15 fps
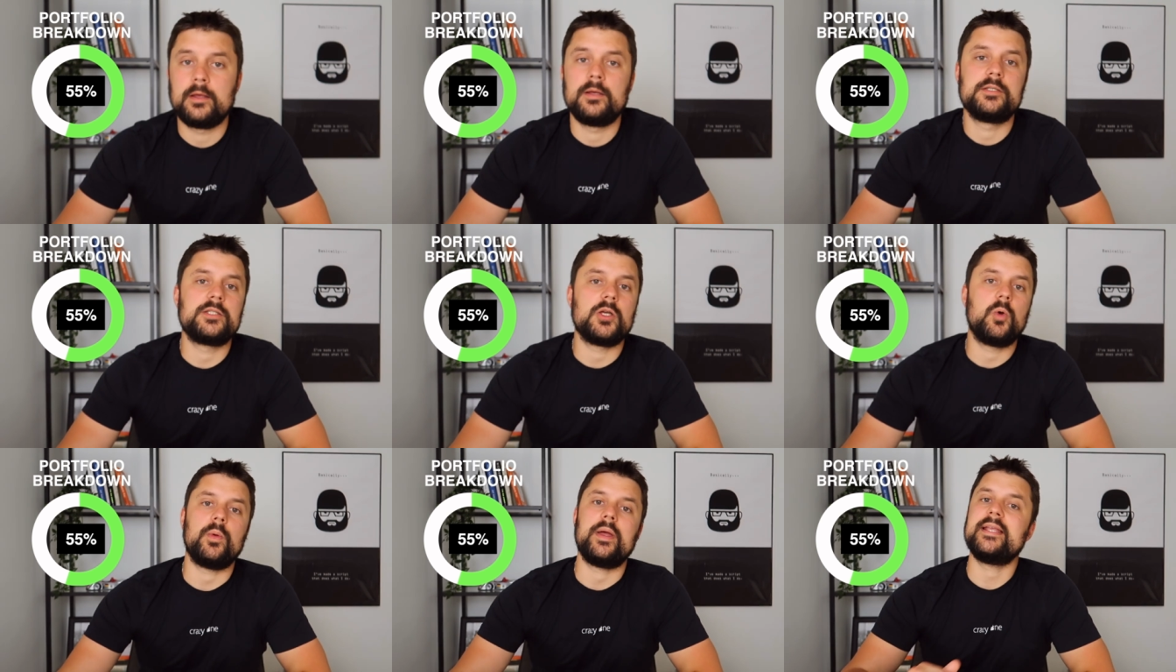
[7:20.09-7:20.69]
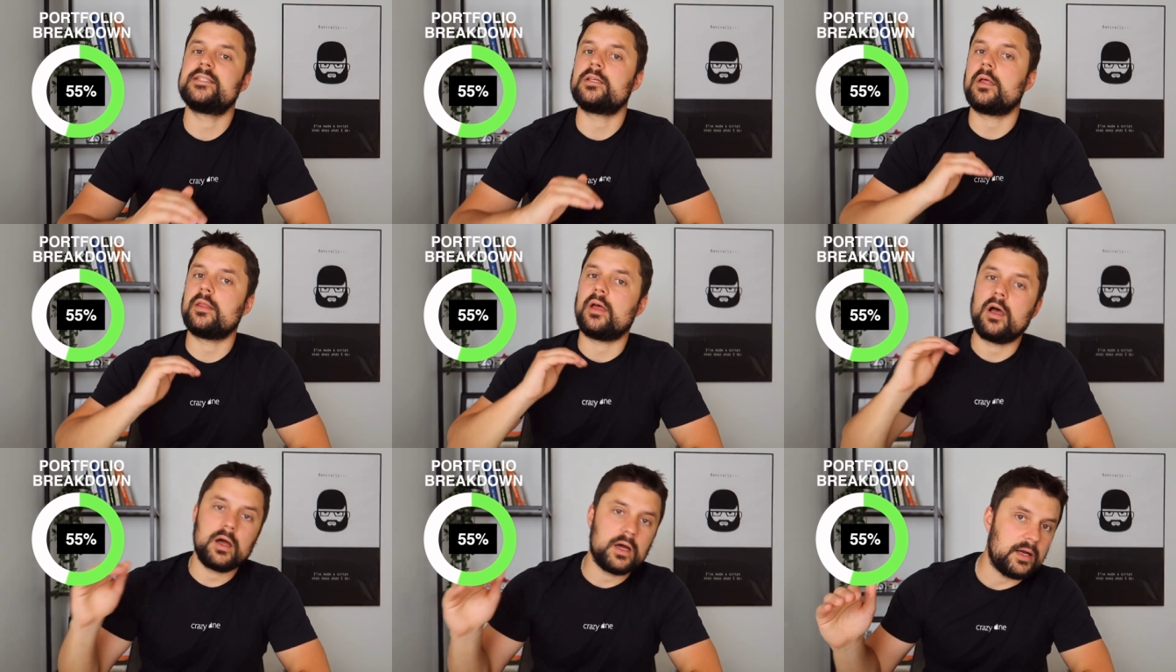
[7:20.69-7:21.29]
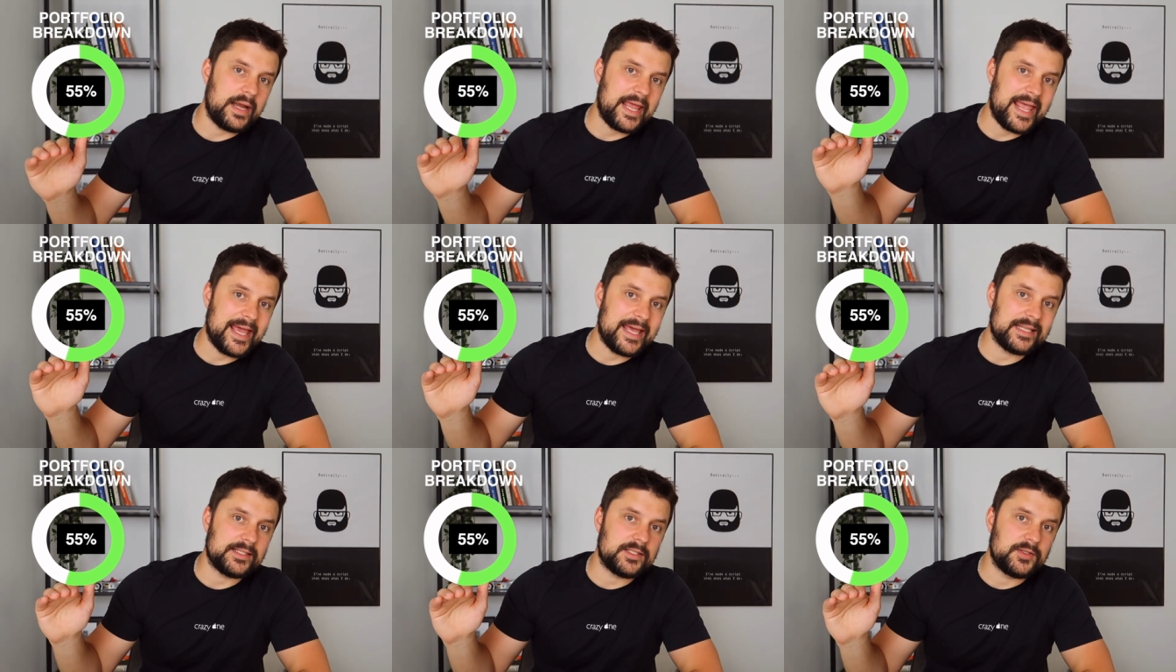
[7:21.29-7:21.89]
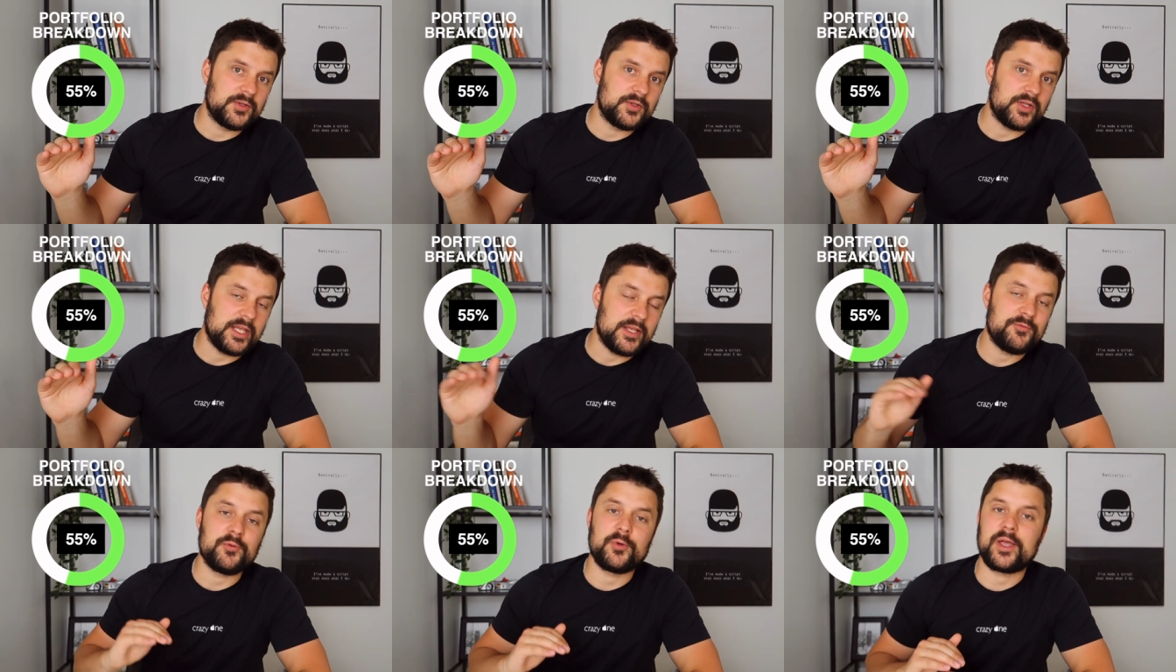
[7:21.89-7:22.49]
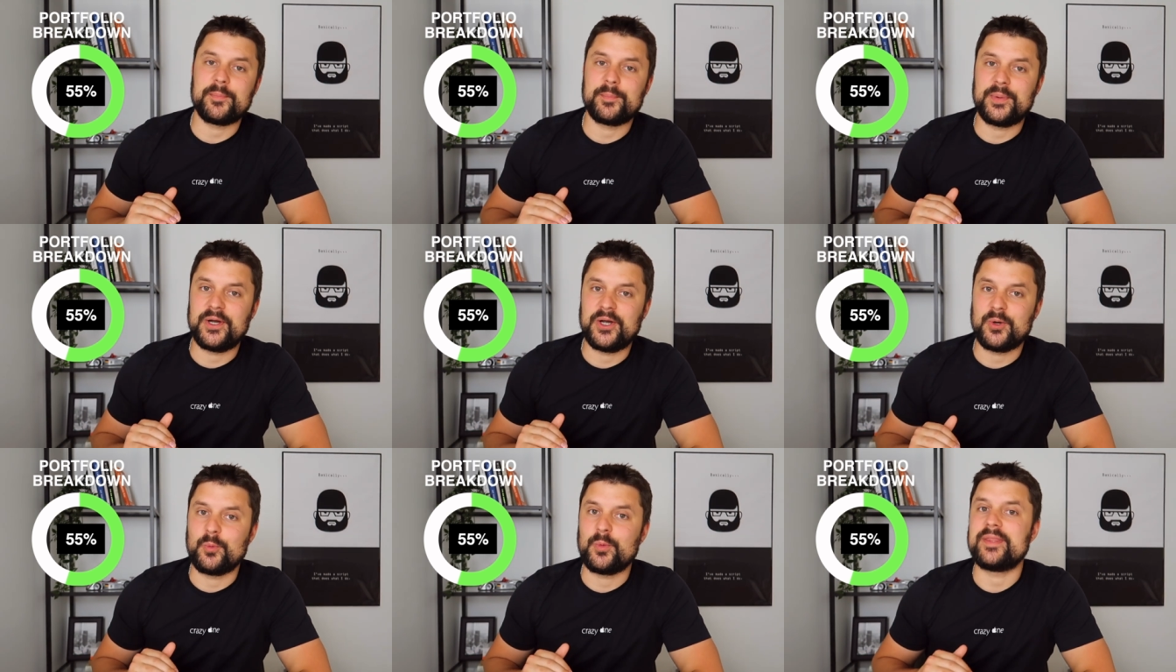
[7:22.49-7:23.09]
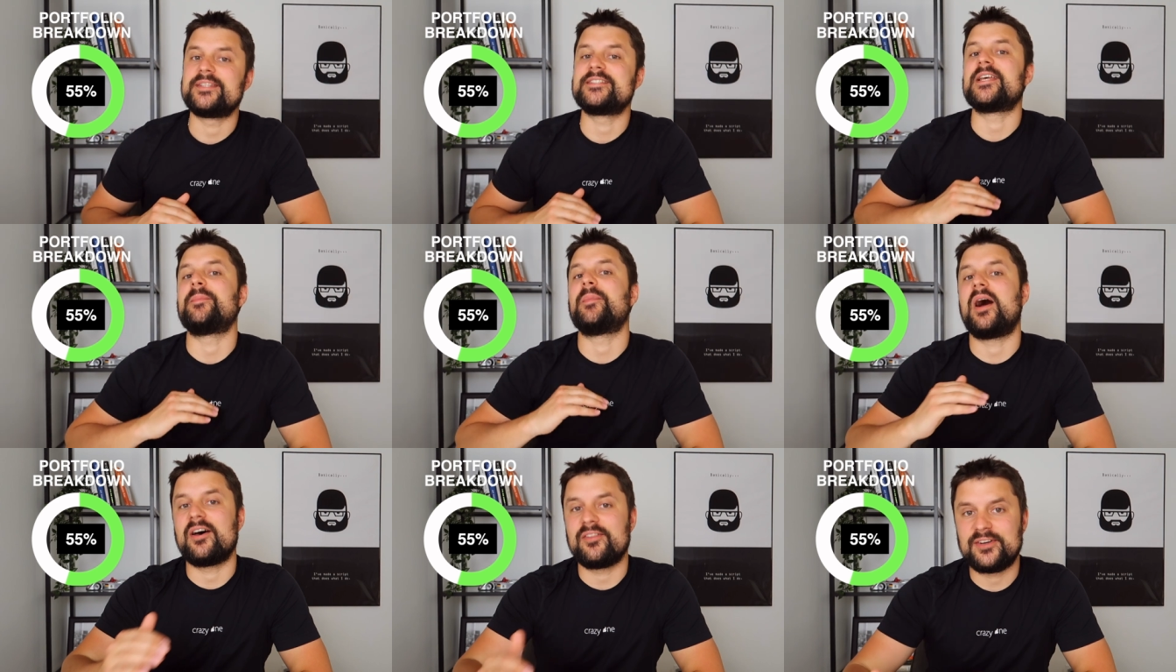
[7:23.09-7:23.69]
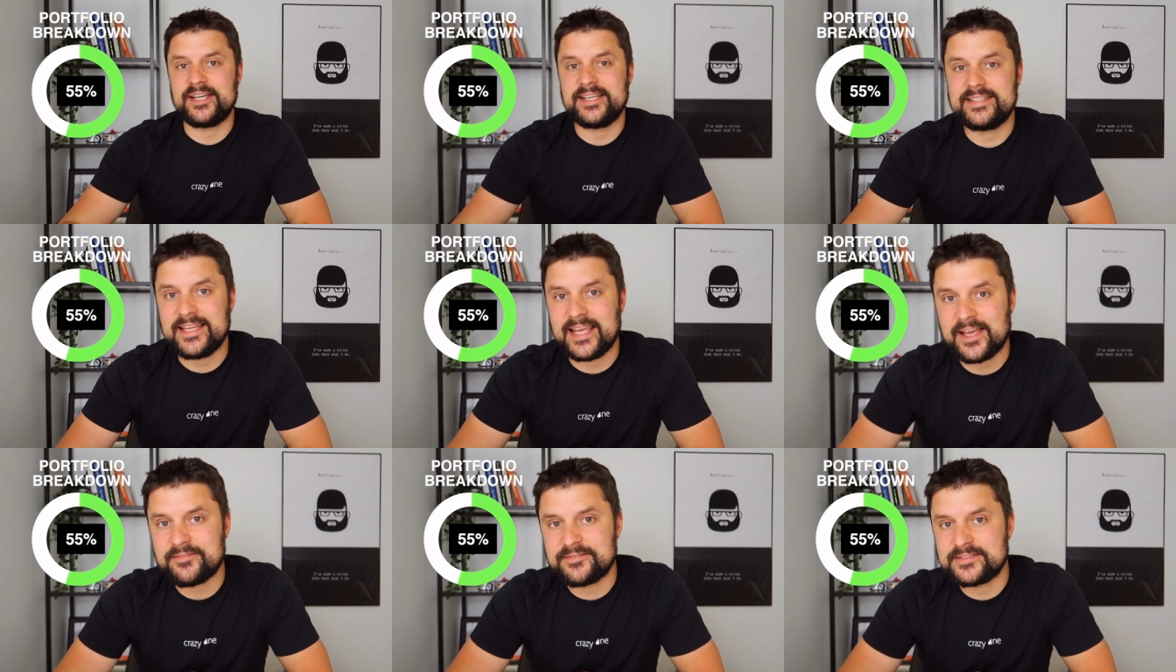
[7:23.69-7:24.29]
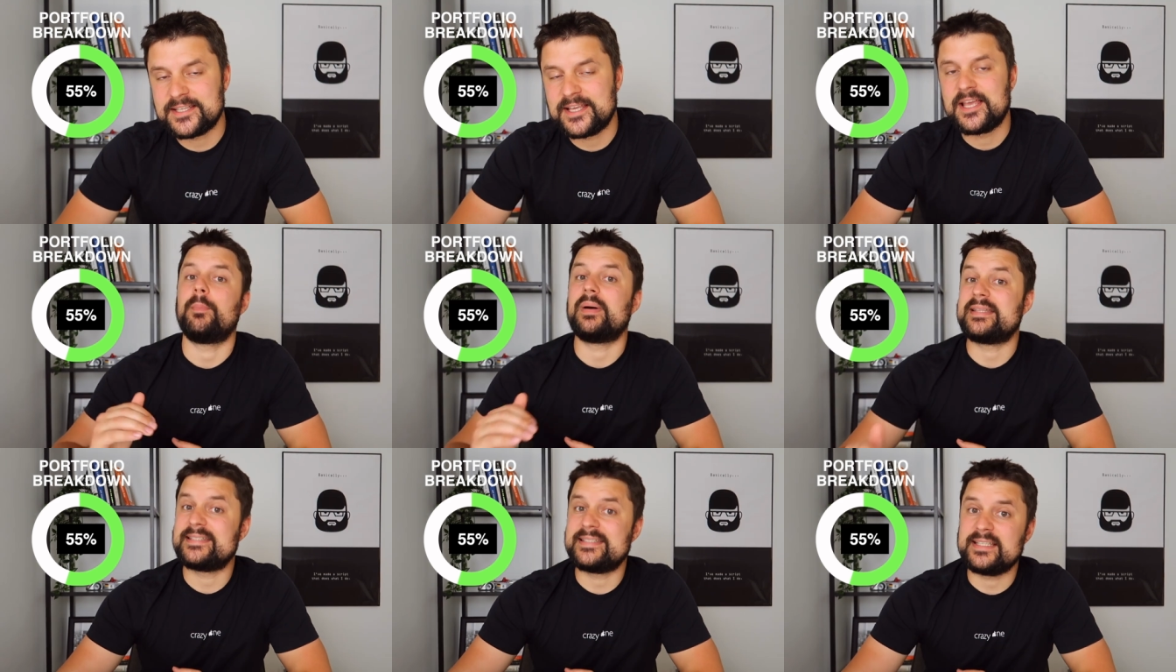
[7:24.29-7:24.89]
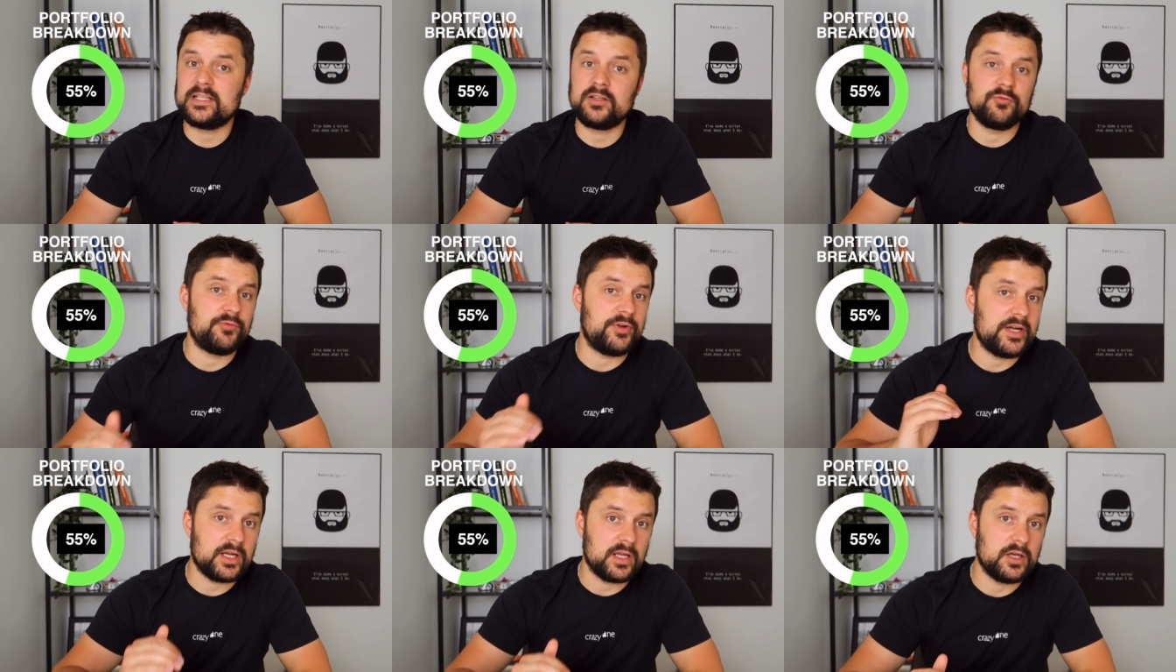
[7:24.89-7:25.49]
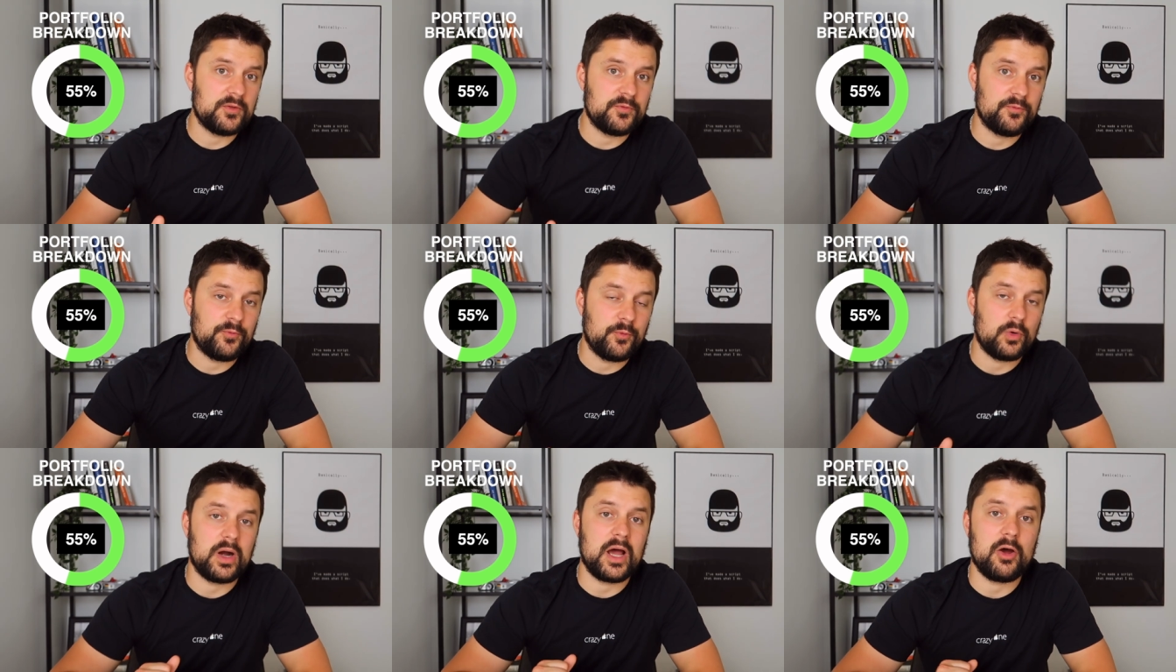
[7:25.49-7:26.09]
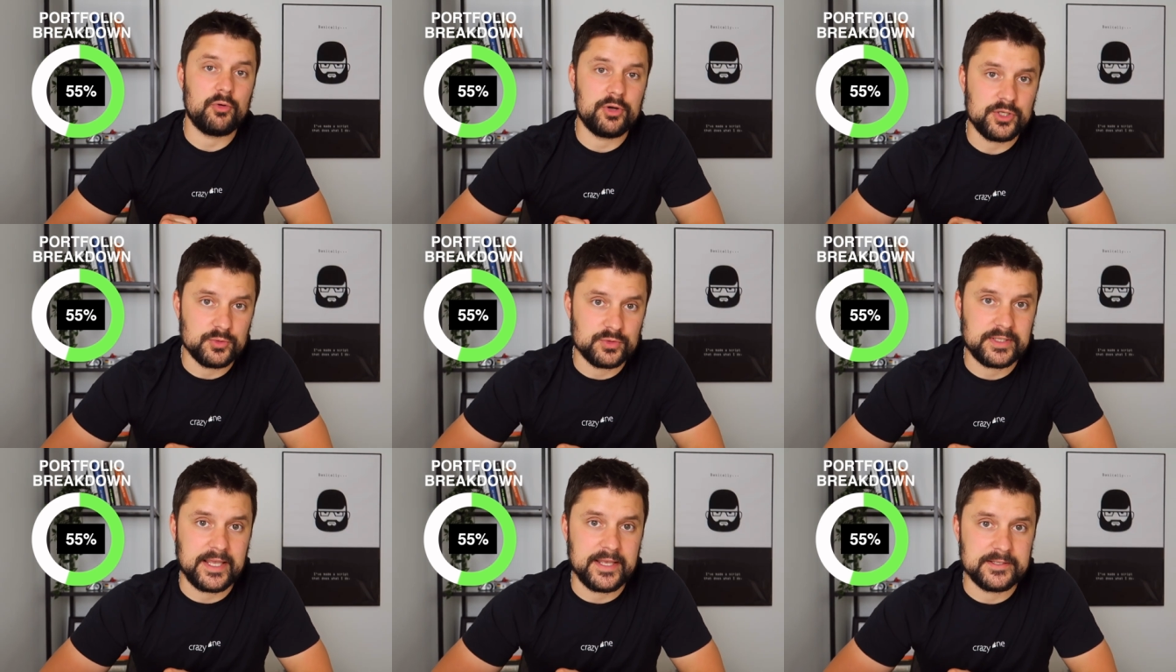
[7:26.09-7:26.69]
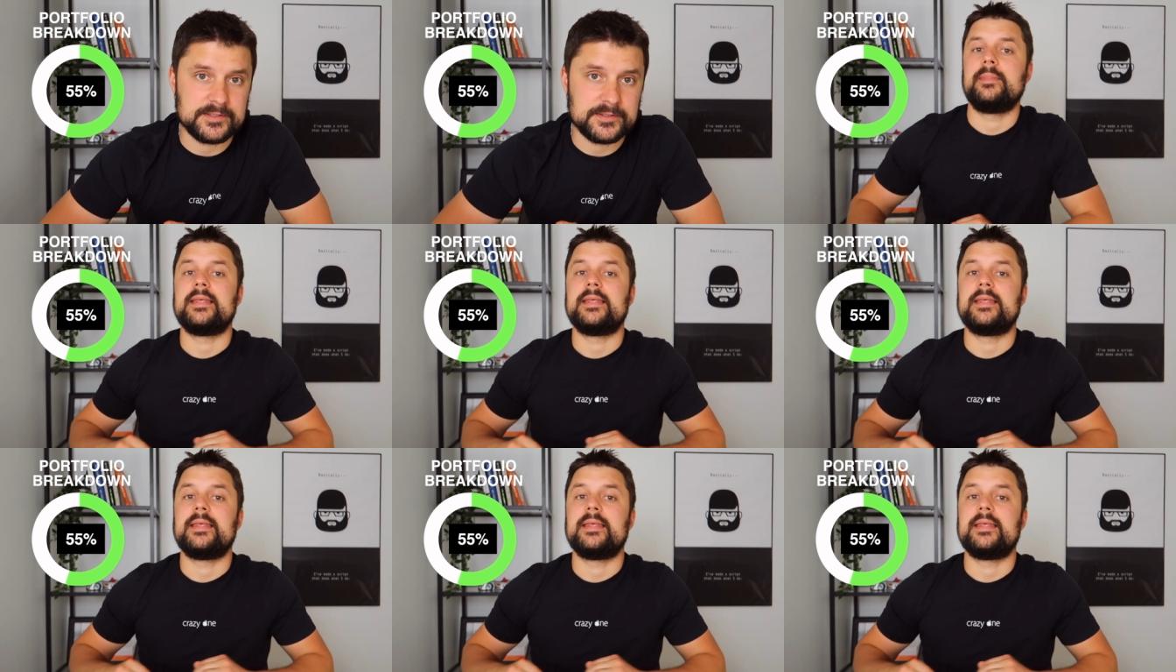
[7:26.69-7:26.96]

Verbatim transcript: so it's on the higher end if you compare with some other E T Fs, but still very good for our use case.